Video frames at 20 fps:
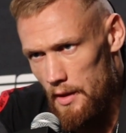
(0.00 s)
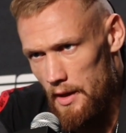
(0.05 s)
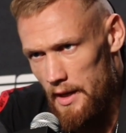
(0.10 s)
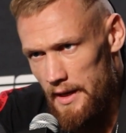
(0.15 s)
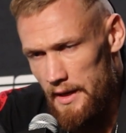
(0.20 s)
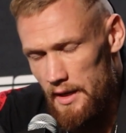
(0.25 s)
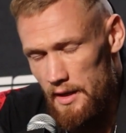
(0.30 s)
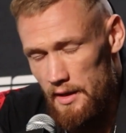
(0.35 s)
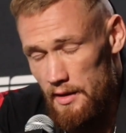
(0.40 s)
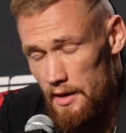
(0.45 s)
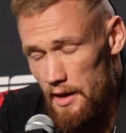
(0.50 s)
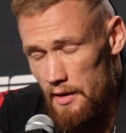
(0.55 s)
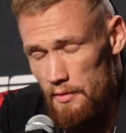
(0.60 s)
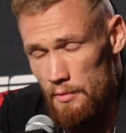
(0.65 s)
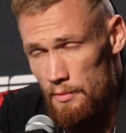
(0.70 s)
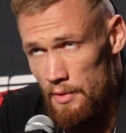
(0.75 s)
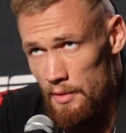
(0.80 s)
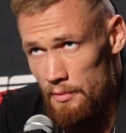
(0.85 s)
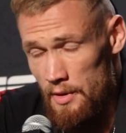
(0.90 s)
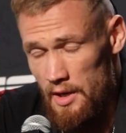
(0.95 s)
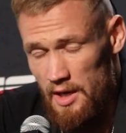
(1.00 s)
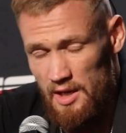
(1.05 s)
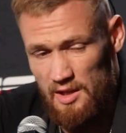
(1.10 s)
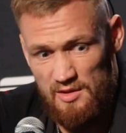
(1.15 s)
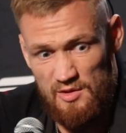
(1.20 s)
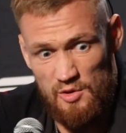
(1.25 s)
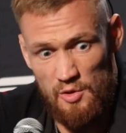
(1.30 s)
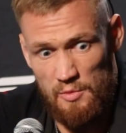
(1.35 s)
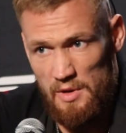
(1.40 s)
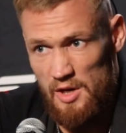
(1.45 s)
I remember I
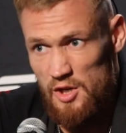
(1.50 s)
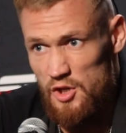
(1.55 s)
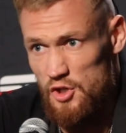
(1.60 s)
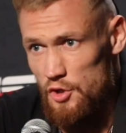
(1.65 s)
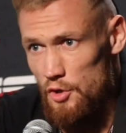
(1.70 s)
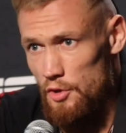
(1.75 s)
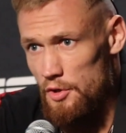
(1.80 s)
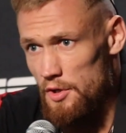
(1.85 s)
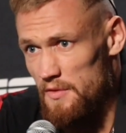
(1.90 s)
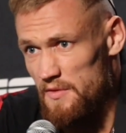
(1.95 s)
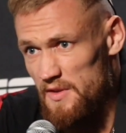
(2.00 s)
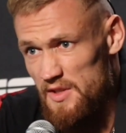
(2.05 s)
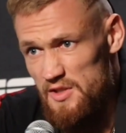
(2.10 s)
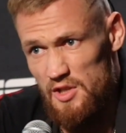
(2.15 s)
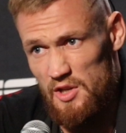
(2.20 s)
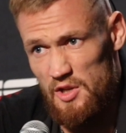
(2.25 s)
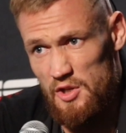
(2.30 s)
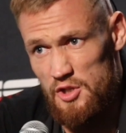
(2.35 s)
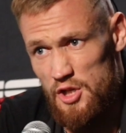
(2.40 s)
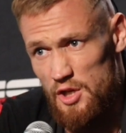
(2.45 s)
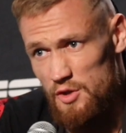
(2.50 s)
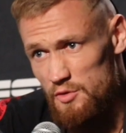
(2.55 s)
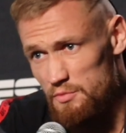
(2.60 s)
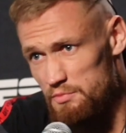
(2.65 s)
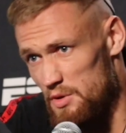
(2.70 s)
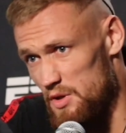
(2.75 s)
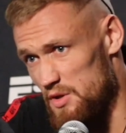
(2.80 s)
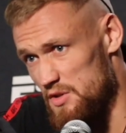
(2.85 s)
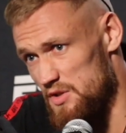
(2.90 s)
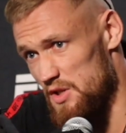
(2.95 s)
took my shirt off. I started shadow
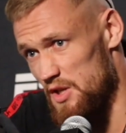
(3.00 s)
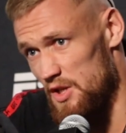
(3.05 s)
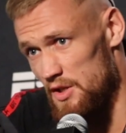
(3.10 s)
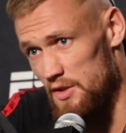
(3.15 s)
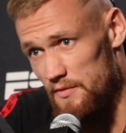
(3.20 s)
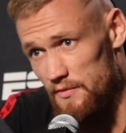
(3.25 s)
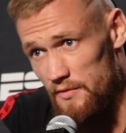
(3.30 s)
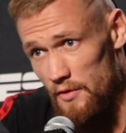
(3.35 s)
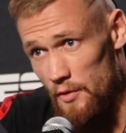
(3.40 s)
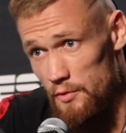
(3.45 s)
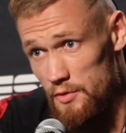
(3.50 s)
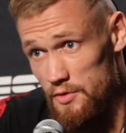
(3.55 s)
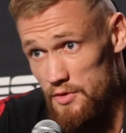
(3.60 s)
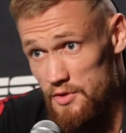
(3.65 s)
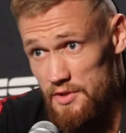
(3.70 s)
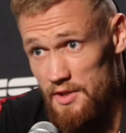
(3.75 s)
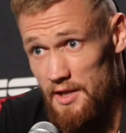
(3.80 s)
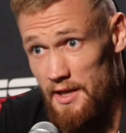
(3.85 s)
boxing in the forest.